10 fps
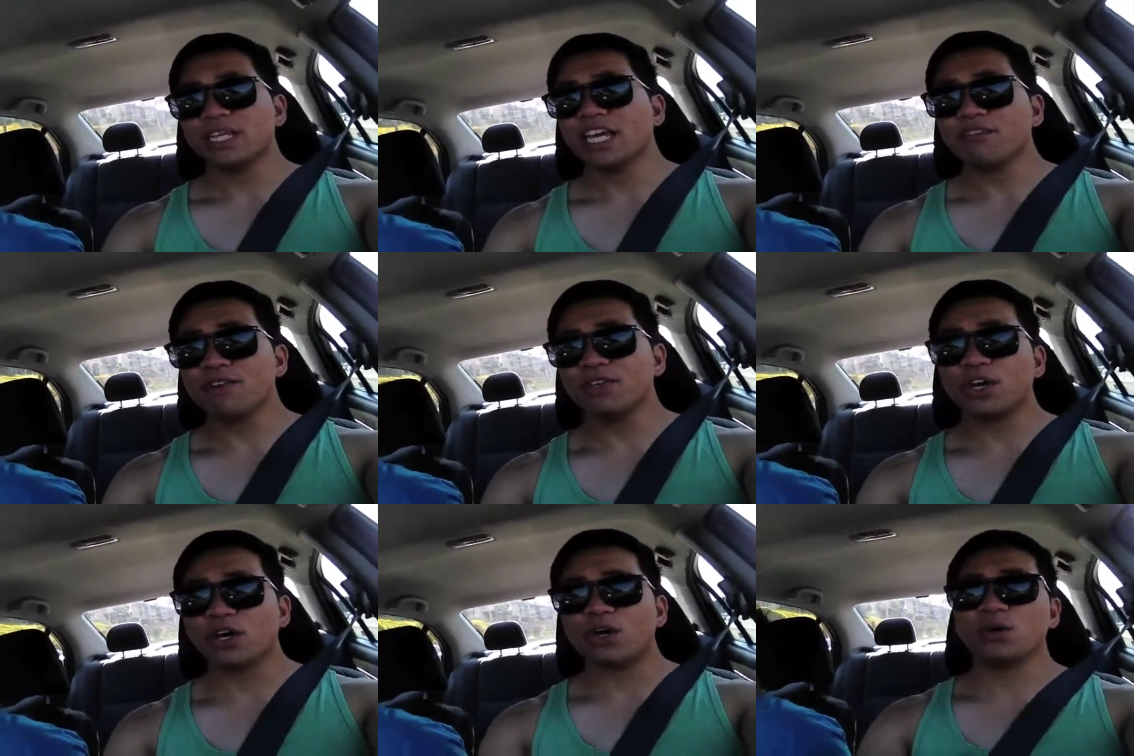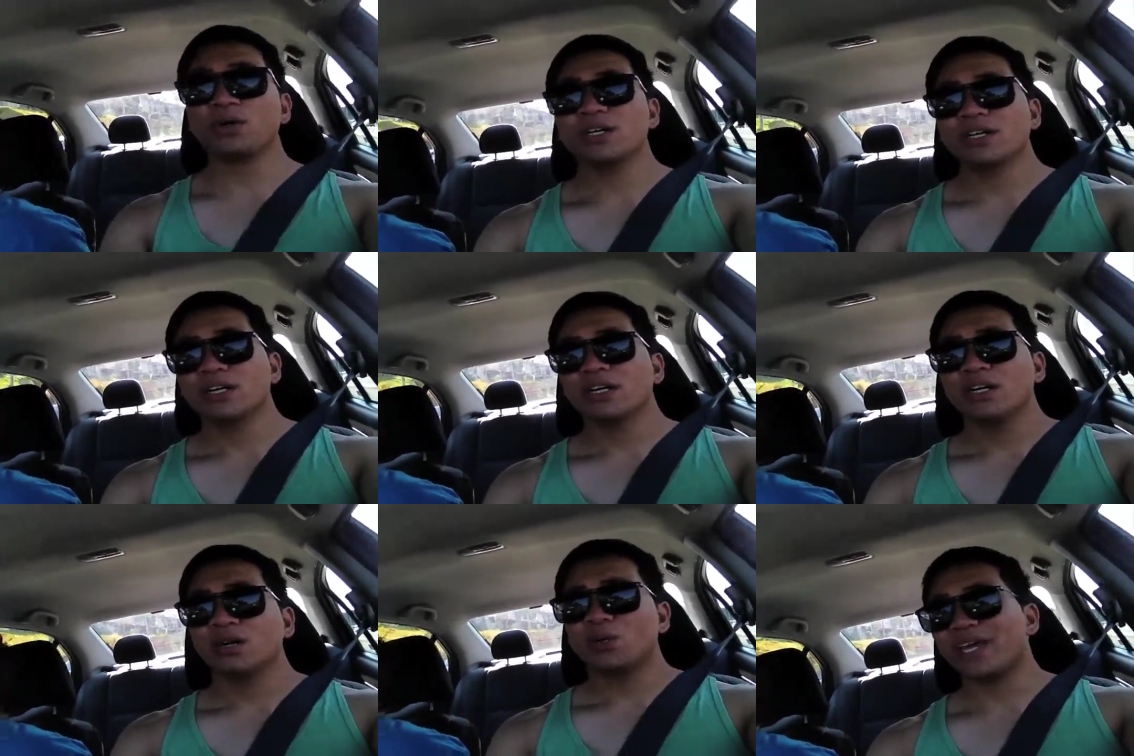even though
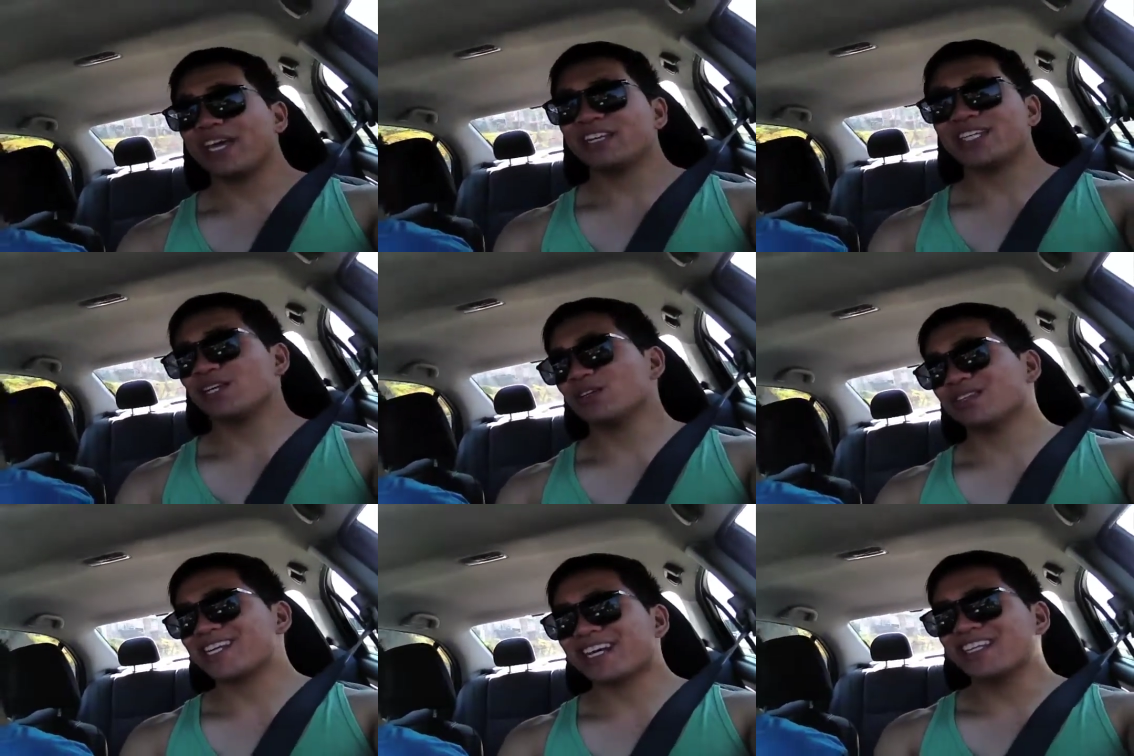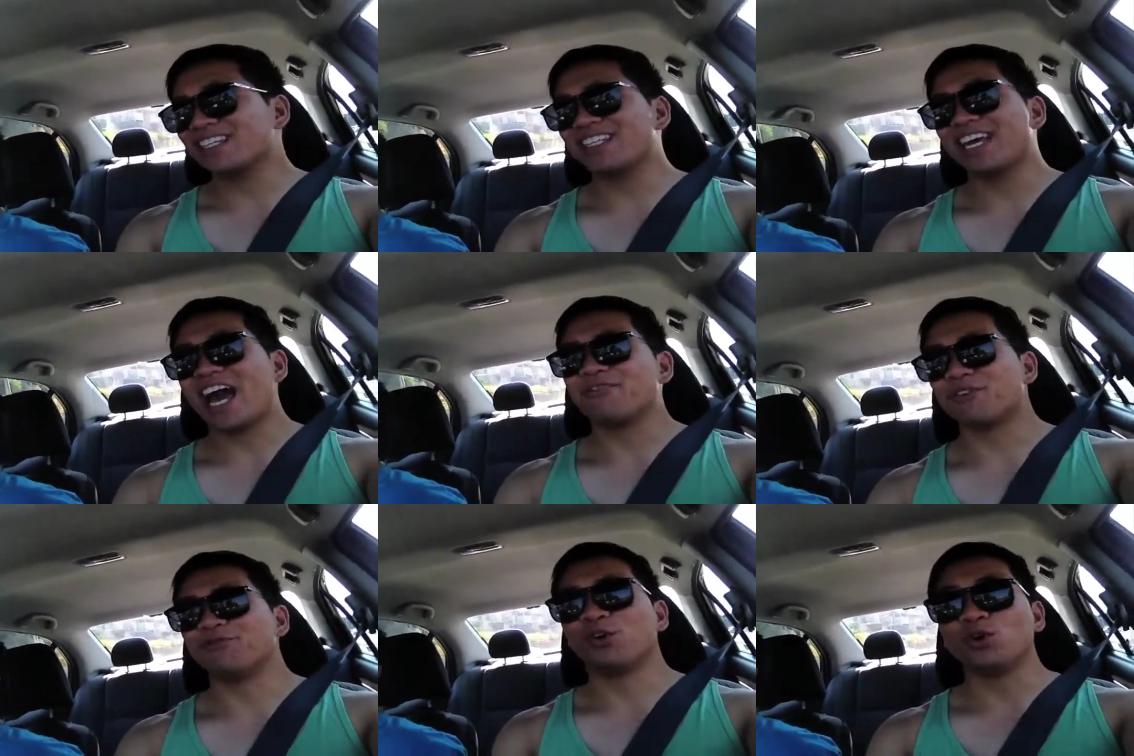we didn't technically have a
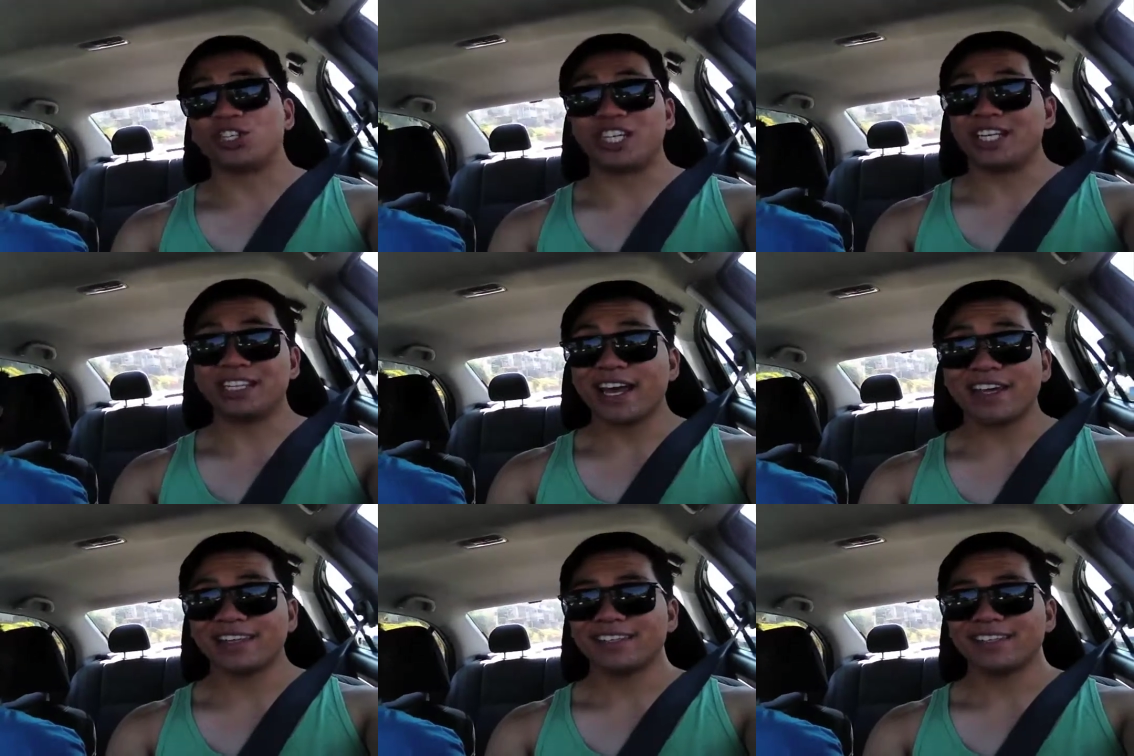full cheat day,